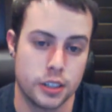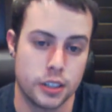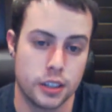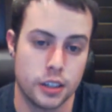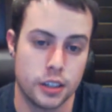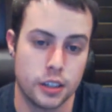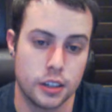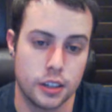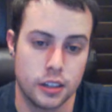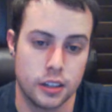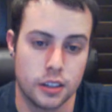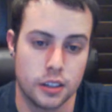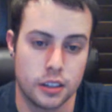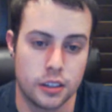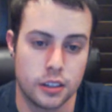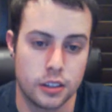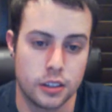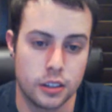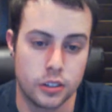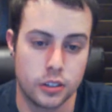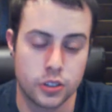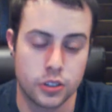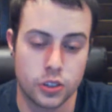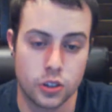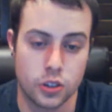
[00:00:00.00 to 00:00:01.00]

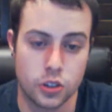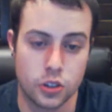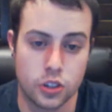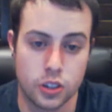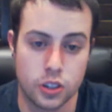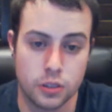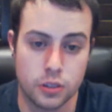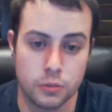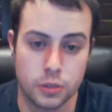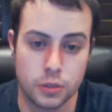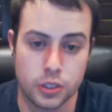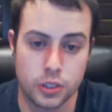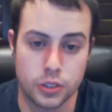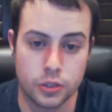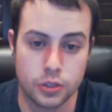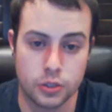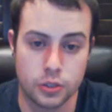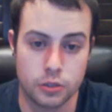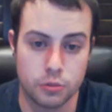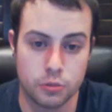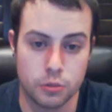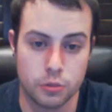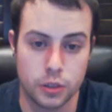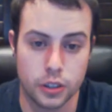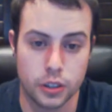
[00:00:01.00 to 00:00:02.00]
the surgeon
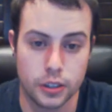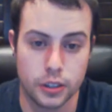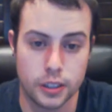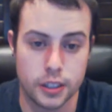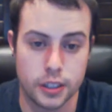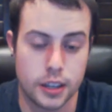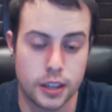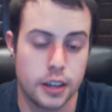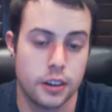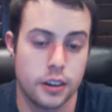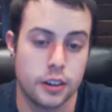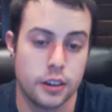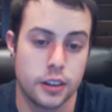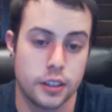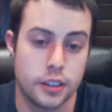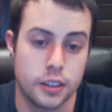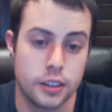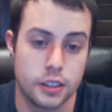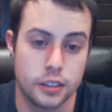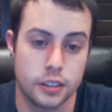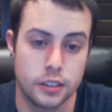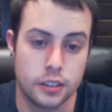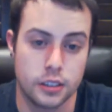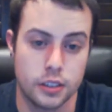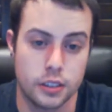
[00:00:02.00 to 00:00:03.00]
was really caring,
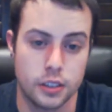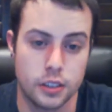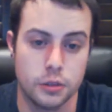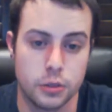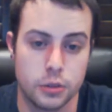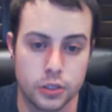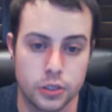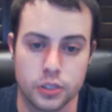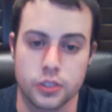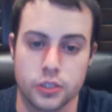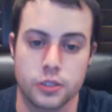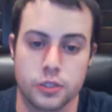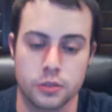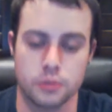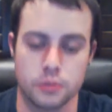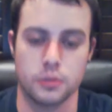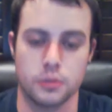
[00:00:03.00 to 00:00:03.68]
and he was,